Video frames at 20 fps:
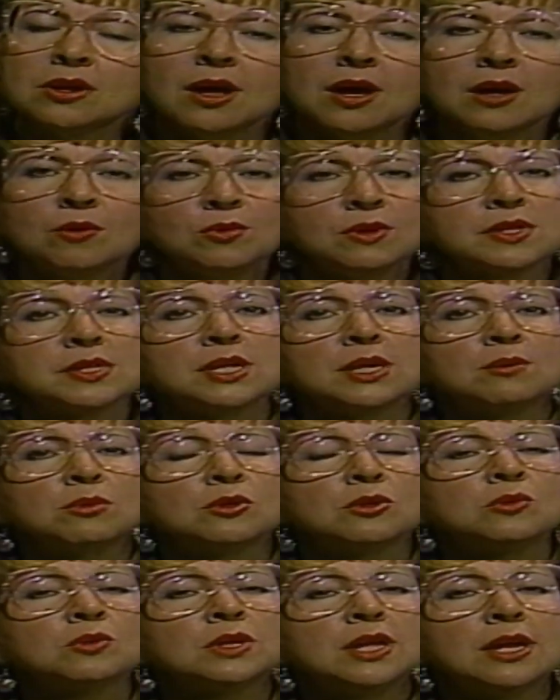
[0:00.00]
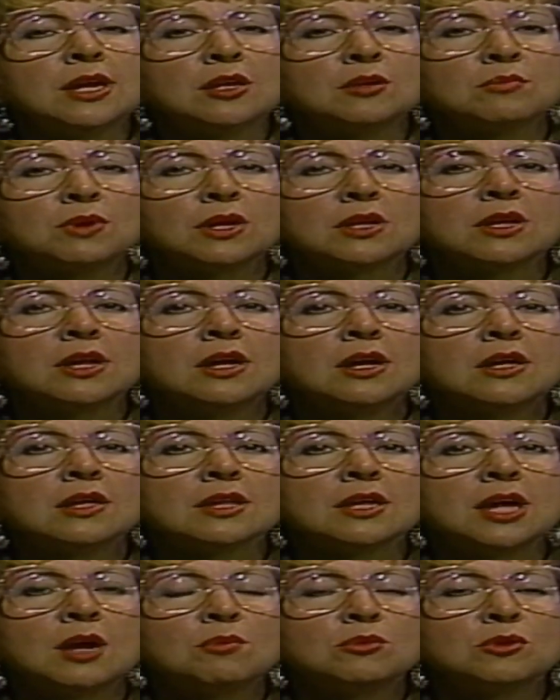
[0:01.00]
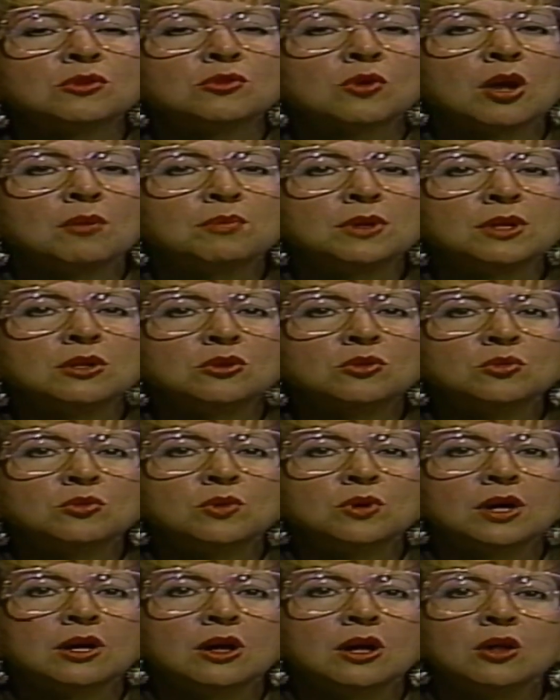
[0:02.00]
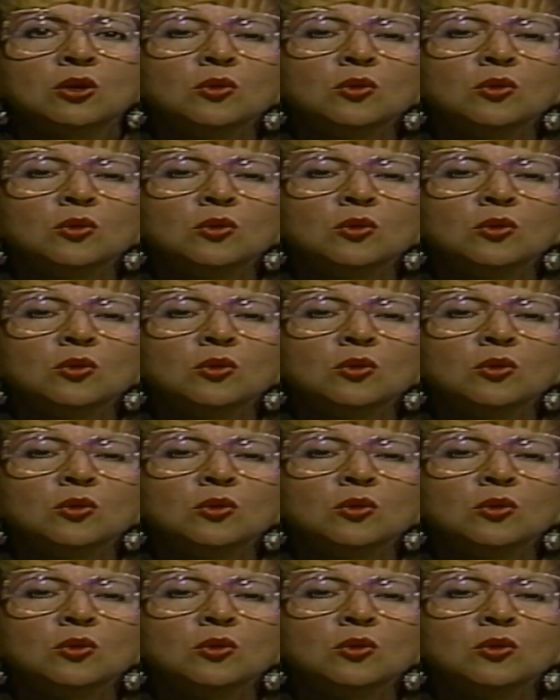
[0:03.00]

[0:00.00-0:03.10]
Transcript: I wasn't able to attend, but they happened to drop into a